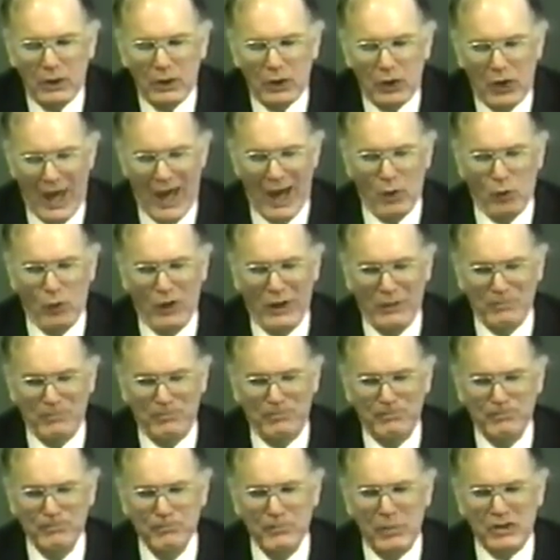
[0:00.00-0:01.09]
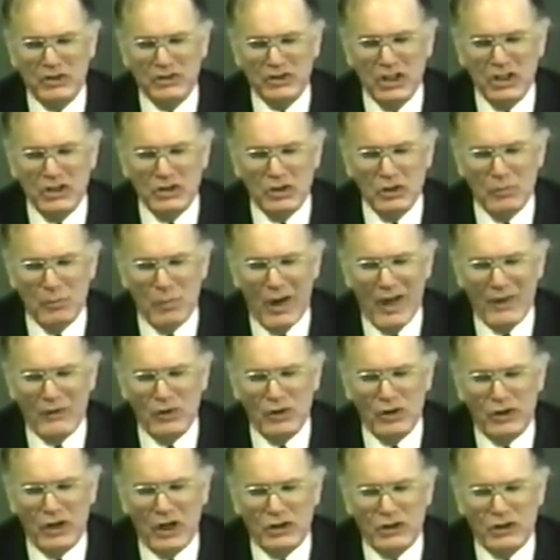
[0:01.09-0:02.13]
Now, we Beseech you, brethren,